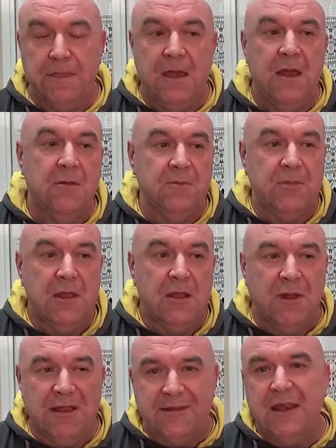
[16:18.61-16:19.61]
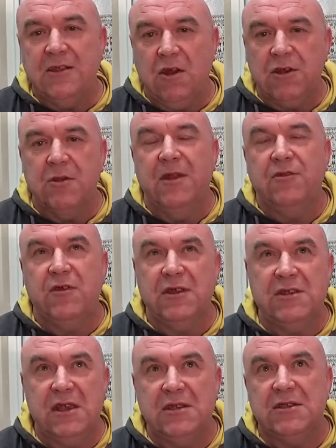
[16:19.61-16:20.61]
well, I say documentary,
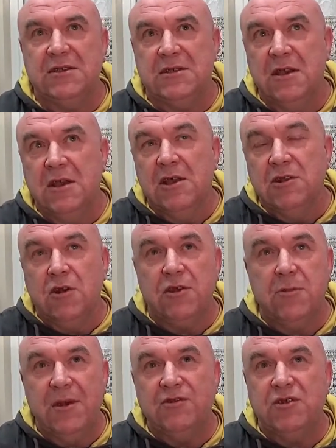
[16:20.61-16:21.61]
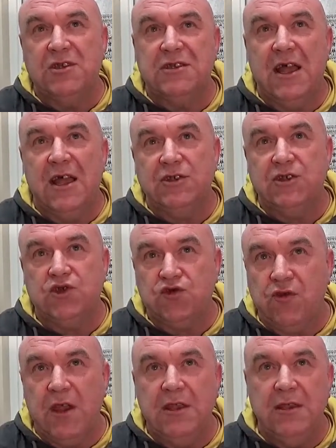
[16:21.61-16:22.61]
it's documentary slash
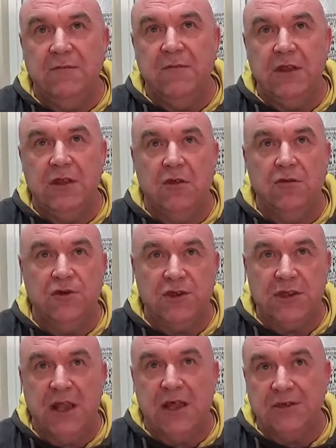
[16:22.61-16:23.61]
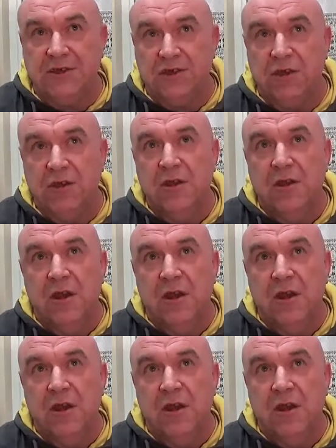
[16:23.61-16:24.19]
training video slash